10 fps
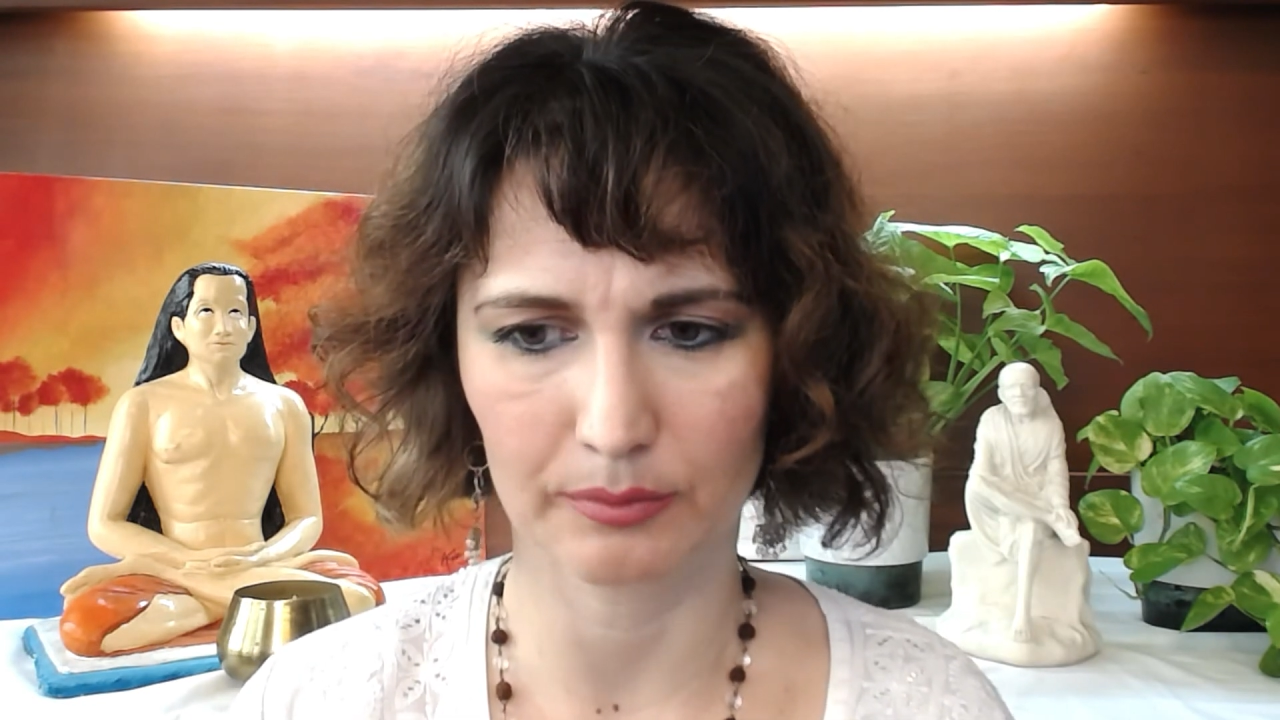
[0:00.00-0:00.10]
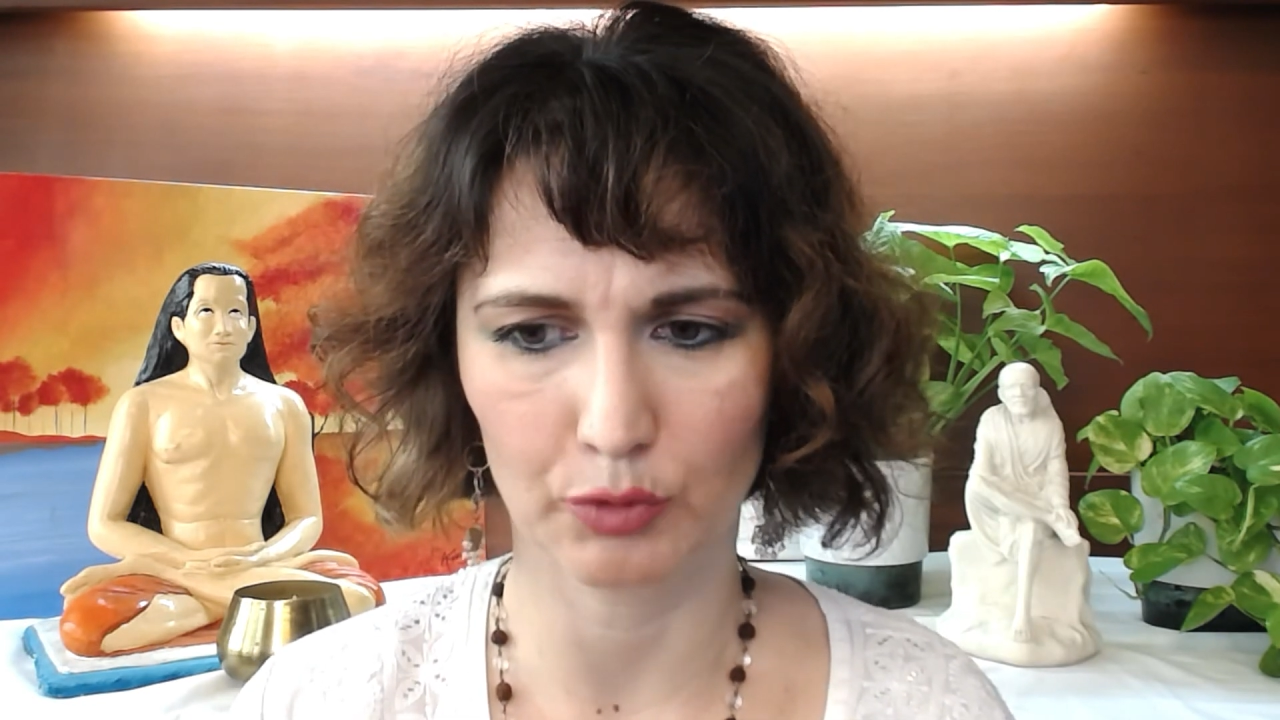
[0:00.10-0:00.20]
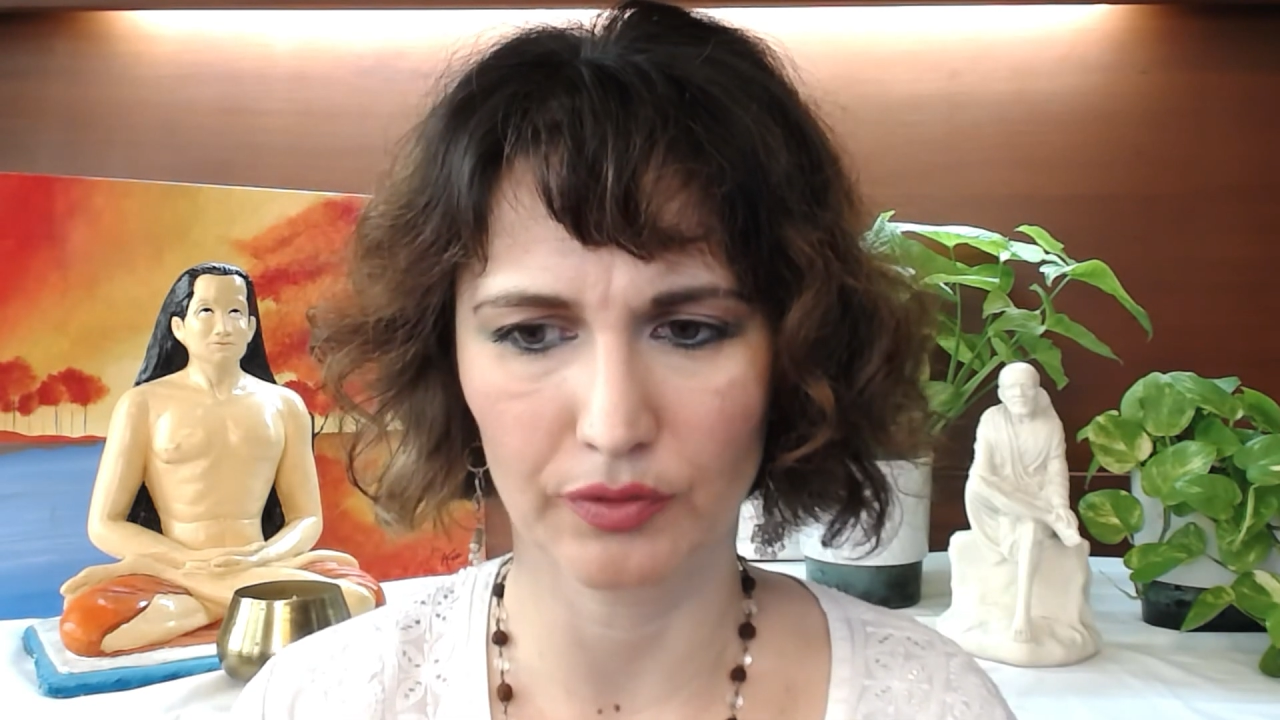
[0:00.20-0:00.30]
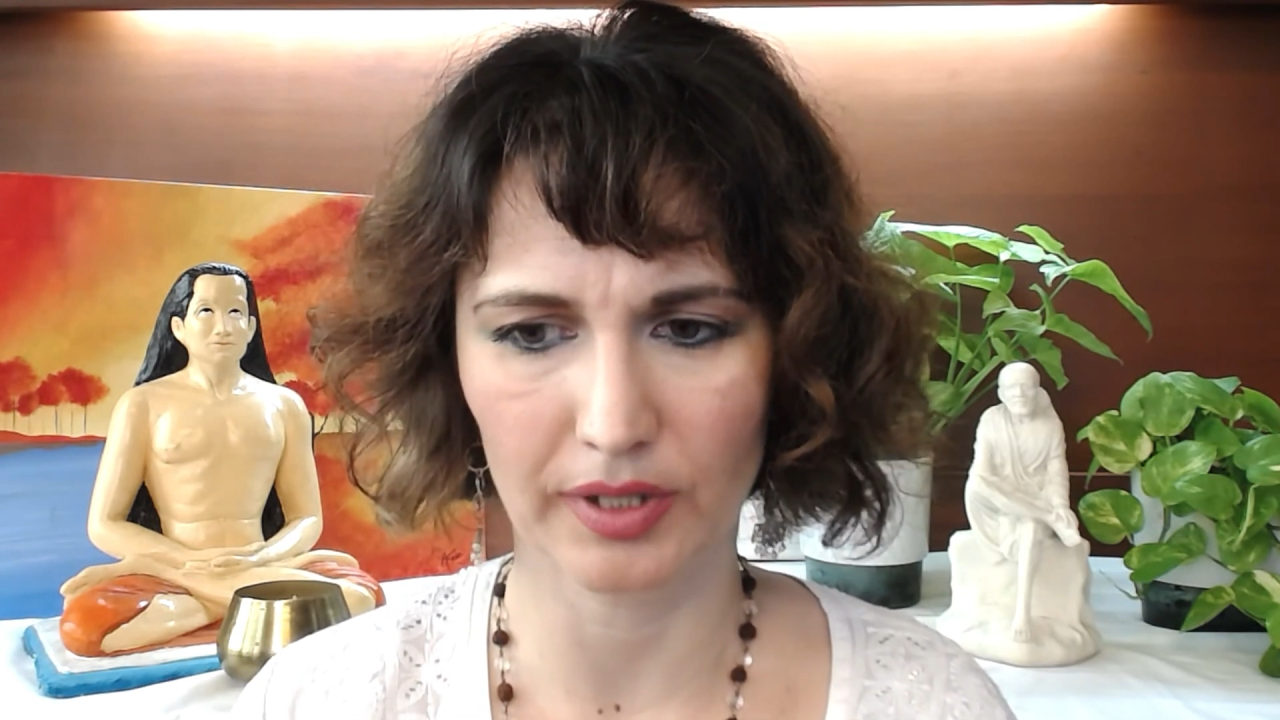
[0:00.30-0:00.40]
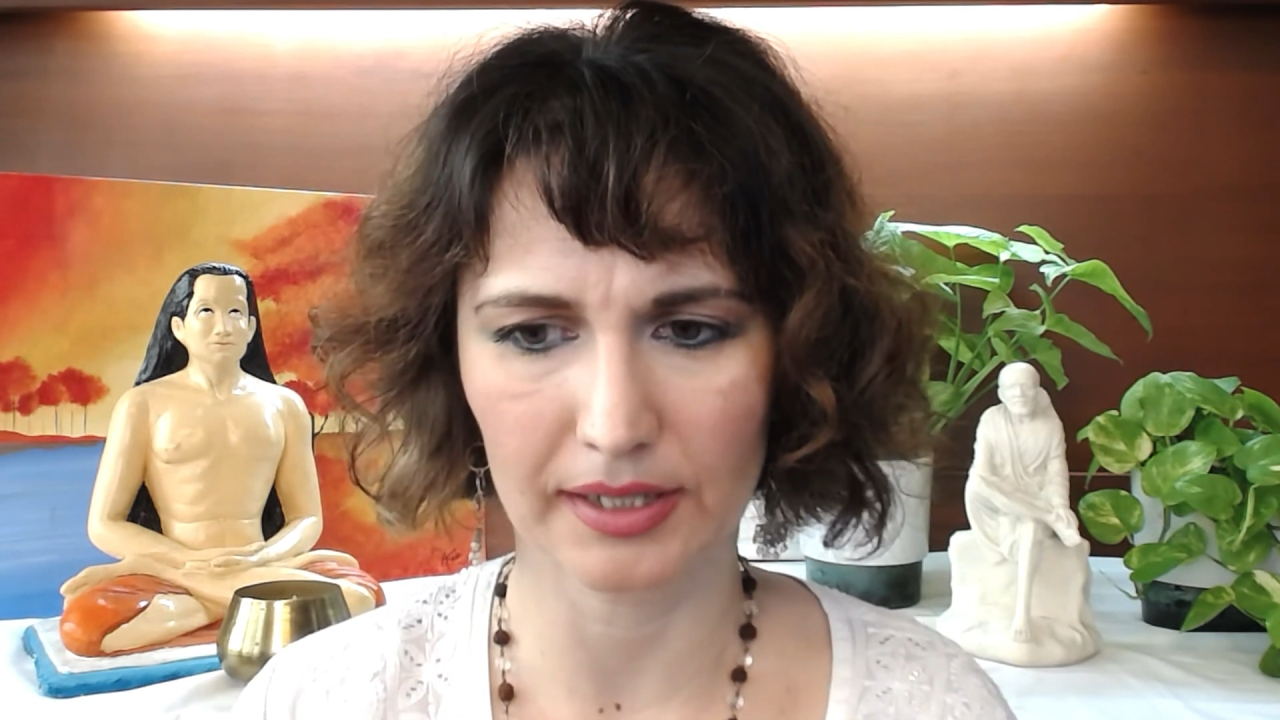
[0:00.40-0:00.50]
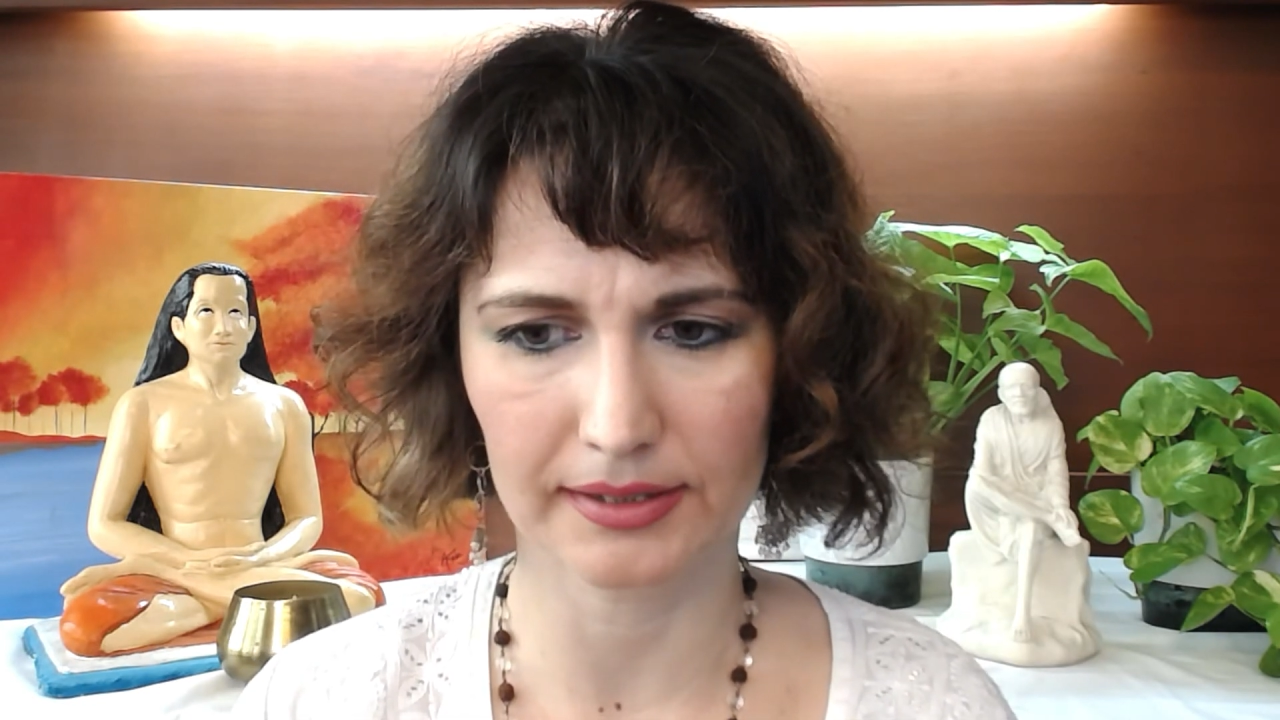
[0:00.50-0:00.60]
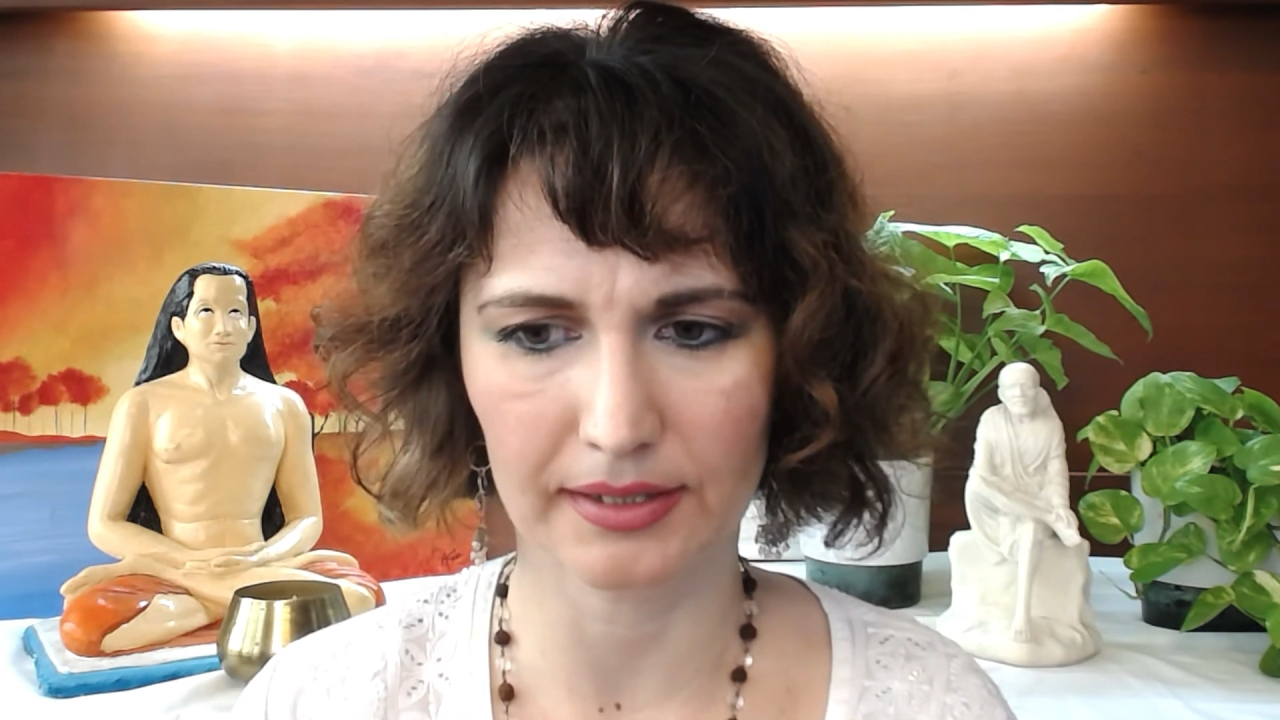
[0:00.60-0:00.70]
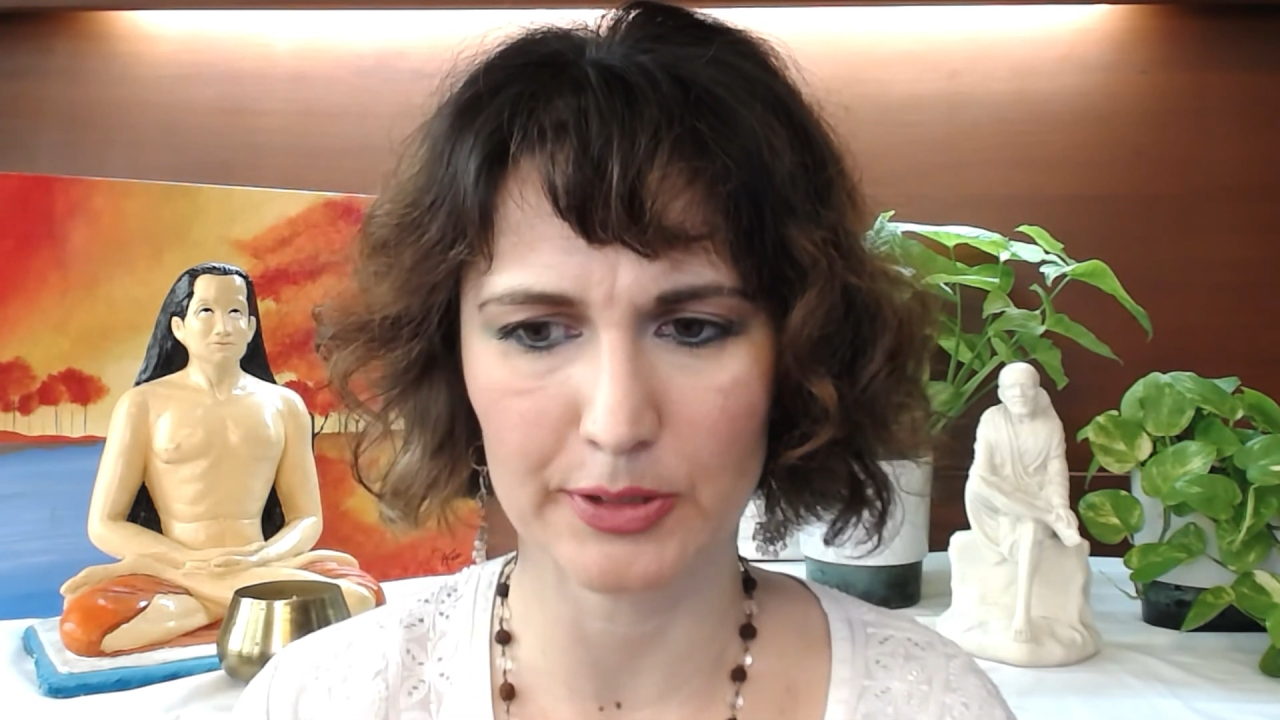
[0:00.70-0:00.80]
movie acting